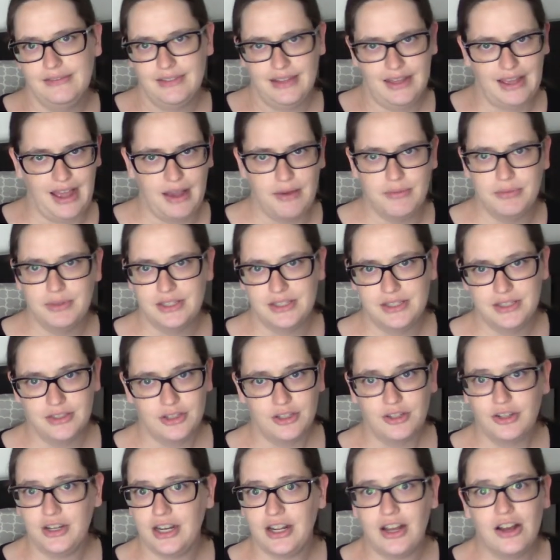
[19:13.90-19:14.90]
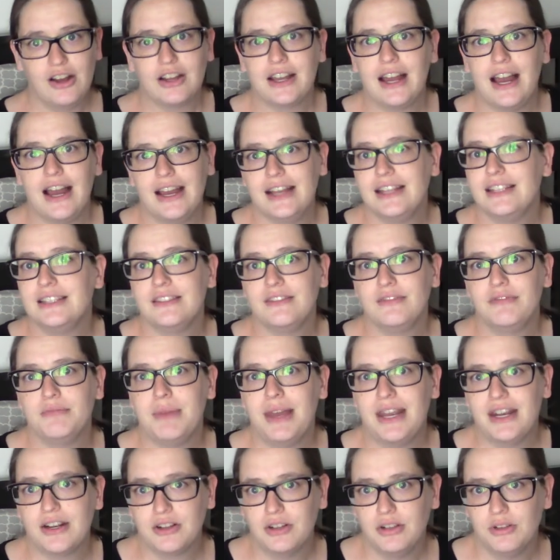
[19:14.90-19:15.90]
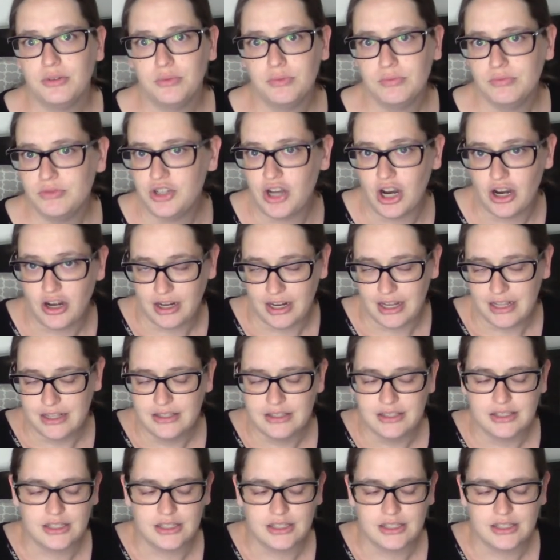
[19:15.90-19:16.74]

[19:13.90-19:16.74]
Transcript: I was learning all kinds of medical jargon,